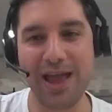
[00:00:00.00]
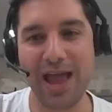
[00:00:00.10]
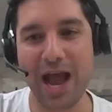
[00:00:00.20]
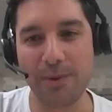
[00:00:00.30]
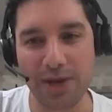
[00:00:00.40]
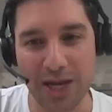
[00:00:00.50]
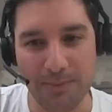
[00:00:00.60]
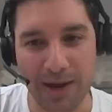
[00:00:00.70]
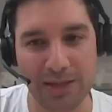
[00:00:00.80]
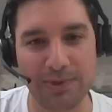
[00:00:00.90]
How are you going to
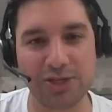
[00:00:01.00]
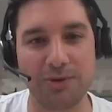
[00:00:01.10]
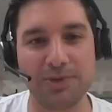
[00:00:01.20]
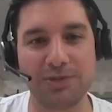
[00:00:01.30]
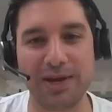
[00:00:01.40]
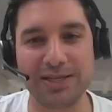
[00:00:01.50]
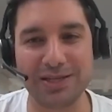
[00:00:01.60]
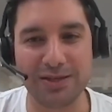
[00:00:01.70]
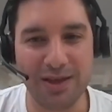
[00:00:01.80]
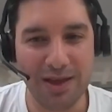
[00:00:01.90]
make the best open
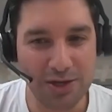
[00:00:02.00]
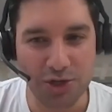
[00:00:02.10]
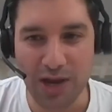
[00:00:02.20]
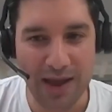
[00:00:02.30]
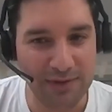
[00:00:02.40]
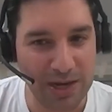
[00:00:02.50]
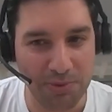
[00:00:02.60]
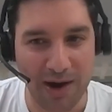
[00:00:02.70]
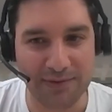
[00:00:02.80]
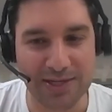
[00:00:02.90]
spaces? Do you have any
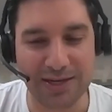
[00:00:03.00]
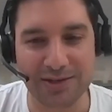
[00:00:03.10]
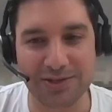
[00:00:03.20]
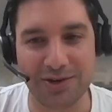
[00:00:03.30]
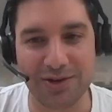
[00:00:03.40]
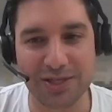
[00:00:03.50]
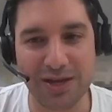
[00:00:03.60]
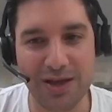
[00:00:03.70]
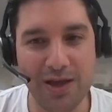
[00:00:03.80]
privacy concerns?